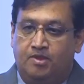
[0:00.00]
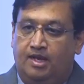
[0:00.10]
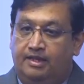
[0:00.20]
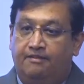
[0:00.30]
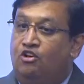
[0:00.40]

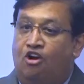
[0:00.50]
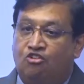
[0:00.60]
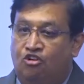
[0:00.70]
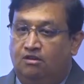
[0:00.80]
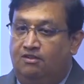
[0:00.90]
They will not
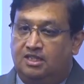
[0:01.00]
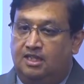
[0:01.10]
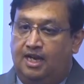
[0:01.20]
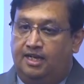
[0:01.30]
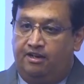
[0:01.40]
know the
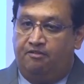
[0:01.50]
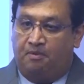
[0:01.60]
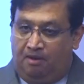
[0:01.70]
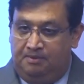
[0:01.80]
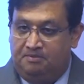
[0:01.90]
versatility of
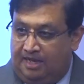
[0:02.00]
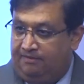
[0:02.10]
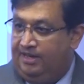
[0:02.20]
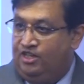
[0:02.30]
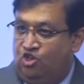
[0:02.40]
problems
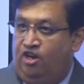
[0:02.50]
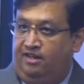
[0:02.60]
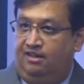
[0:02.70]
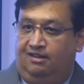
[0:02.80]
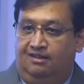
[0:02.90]
that we enjoy
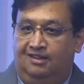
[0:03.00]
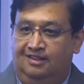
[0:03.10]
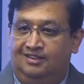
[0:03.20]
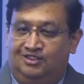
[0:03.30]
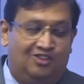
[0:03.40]
here.
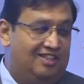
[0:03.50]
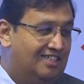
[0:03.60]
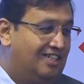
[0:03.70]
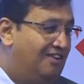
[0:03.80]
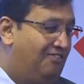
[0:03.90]
So
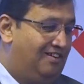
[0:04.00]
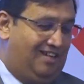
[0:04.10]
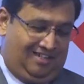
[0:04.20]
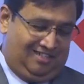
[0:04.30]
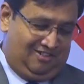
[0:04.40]
that's a different
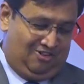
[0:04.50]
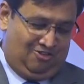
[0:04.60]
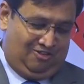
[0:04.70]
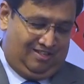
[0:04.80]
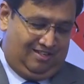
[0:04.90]
action
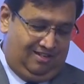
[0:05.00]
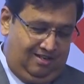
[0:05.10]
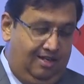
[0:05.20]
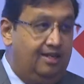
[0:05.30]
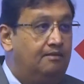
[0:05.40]
altogether.
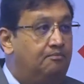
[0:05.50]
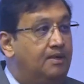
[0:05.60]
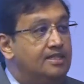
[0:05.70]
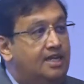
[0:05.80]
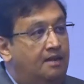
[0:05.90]

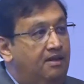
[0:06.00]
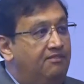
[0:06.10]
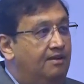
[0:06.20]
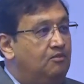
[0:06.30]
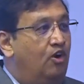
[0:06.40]
Please tell me
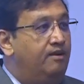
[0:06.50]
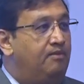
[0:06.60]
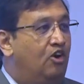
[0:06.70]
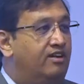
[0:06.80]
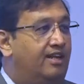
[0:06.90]
if I'm going
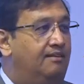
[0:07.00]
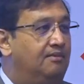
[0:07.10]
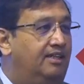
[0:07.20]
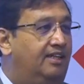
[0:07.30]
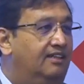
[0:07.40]
beyond time,
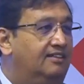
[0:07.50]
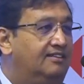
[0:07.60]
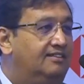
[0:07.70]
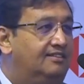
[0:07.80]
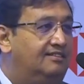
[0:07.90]
Aniha.
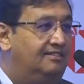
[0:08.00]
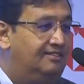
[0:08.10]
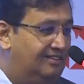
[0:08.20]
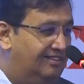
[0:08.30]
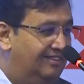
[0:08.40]

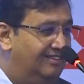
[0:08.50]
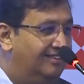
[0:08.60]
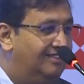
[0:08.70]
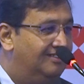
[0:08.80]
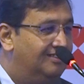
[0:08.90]
Yeah.
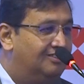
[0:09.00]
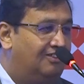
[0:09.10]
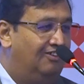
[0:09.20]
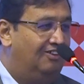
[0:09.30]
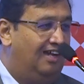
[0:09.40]

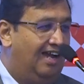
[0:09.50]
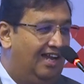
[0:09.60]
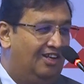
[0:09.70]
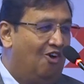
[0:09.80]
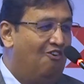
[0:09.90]
So
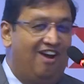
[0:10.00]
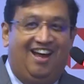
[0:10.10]
I'll go.